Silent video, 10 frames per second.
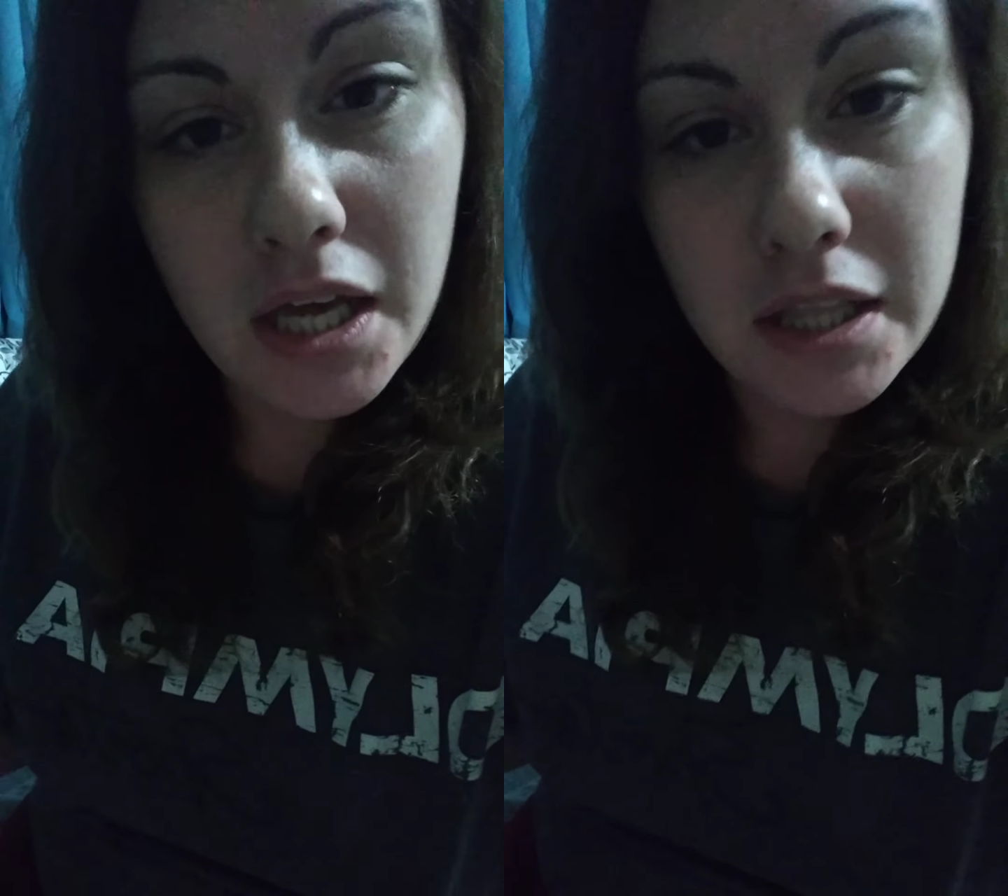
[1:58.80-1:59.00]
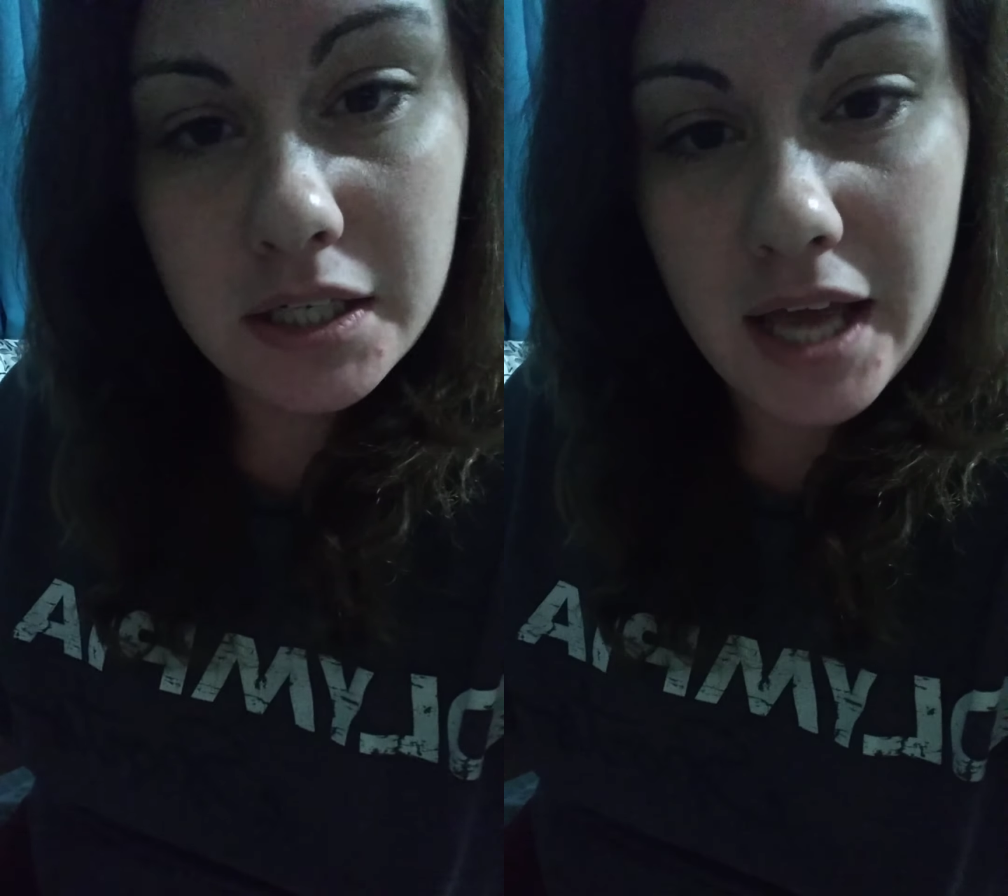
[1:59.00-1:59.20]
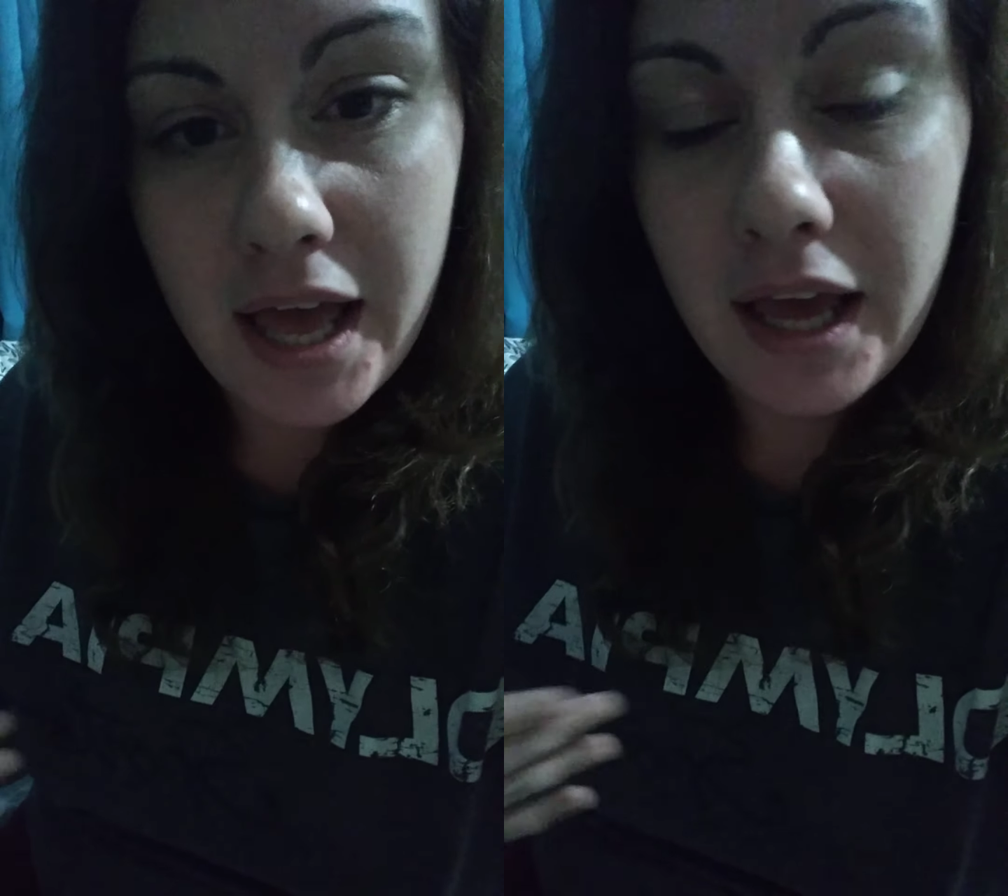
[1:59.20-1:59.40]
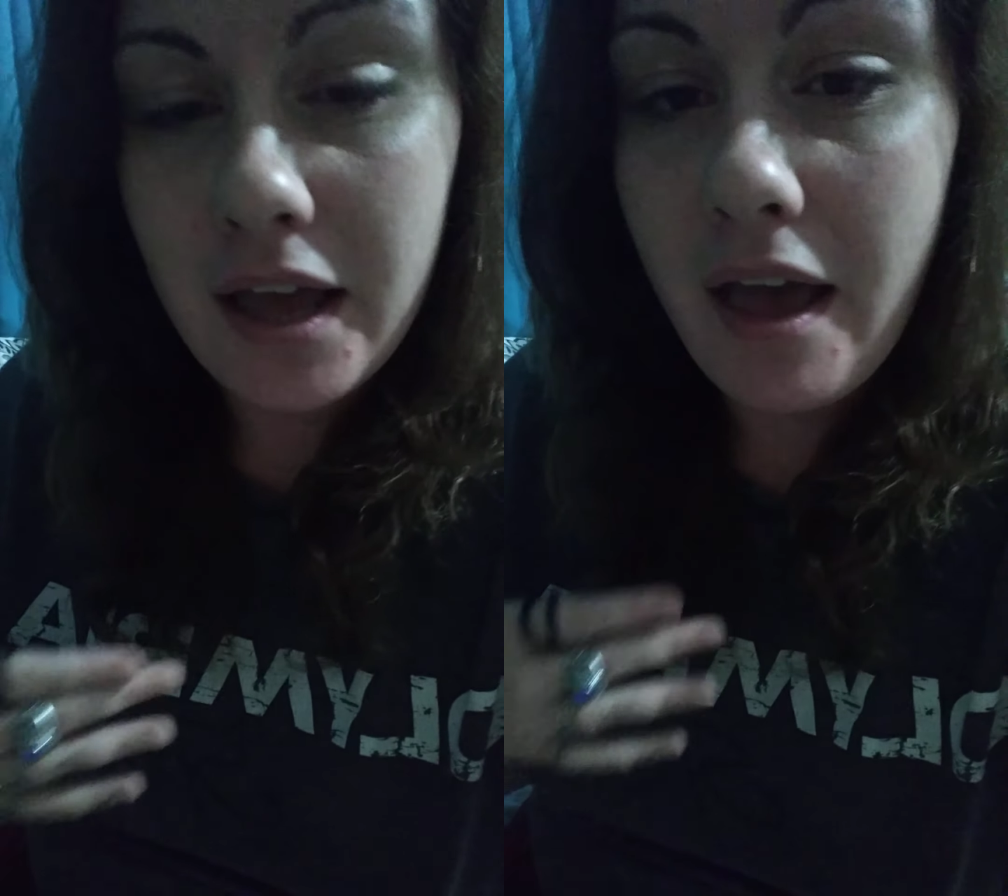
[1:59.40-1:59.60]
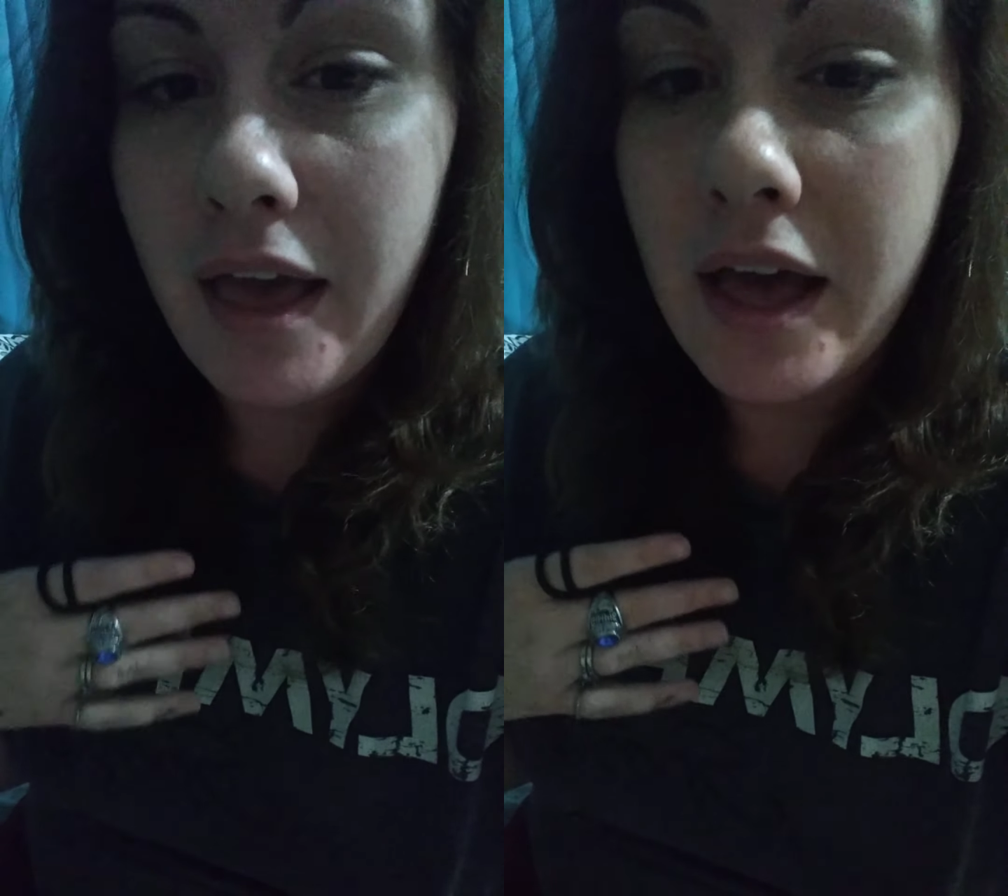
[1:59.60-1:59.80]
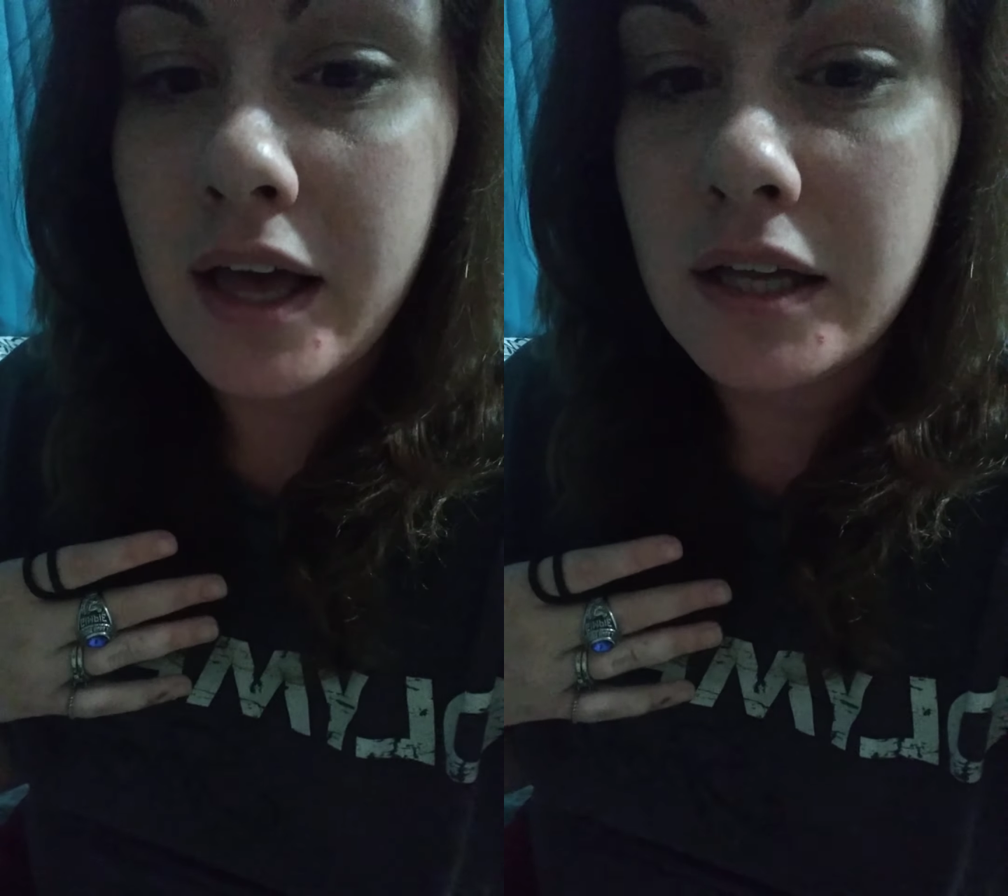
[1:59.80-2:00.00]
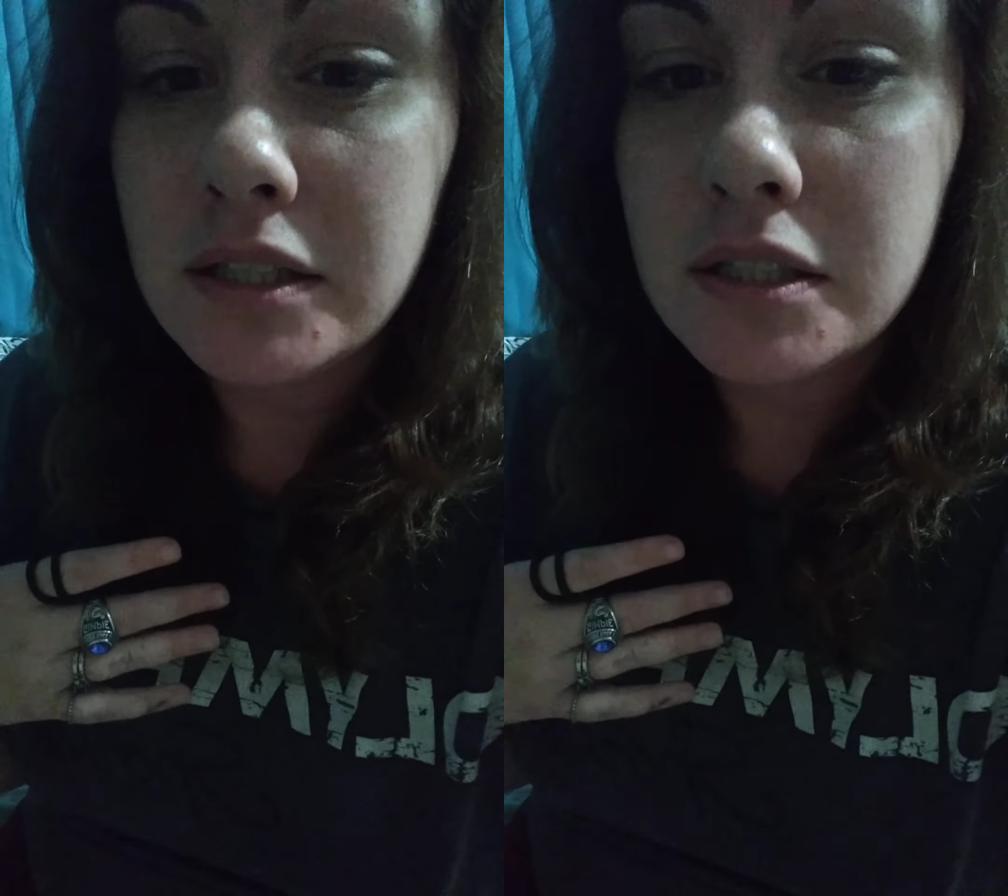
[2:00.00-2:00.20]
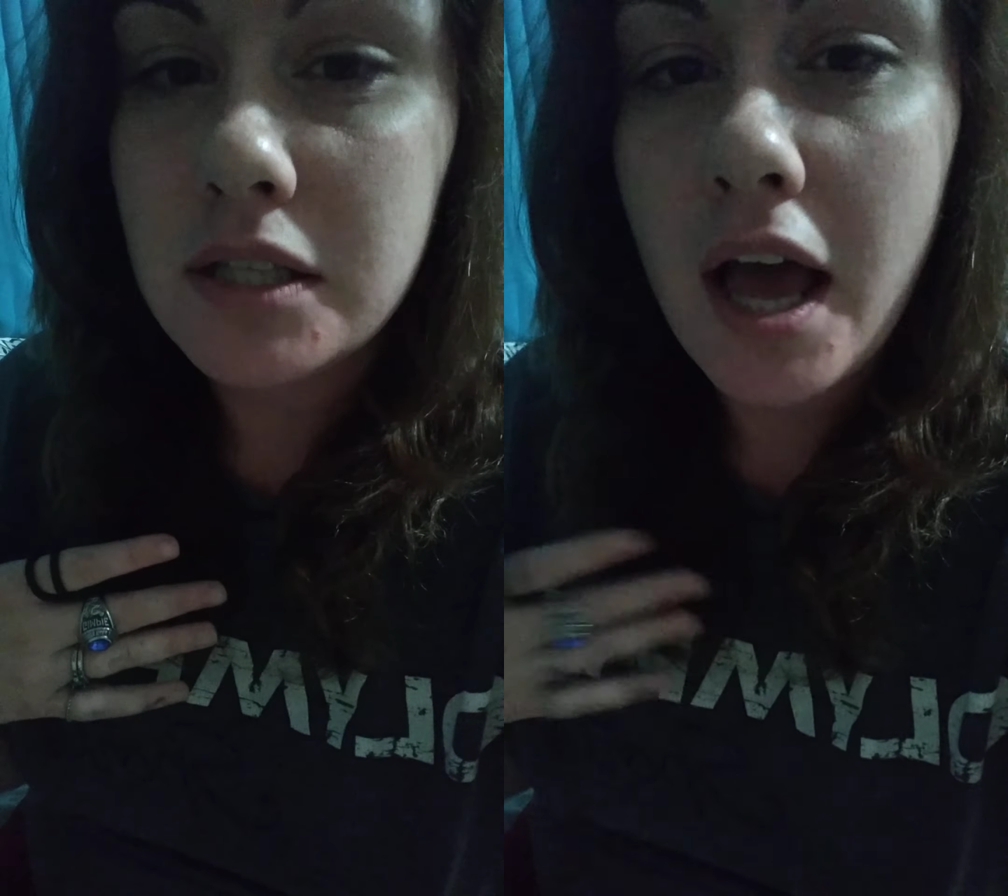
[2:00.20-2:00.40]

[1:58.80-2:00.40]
other day and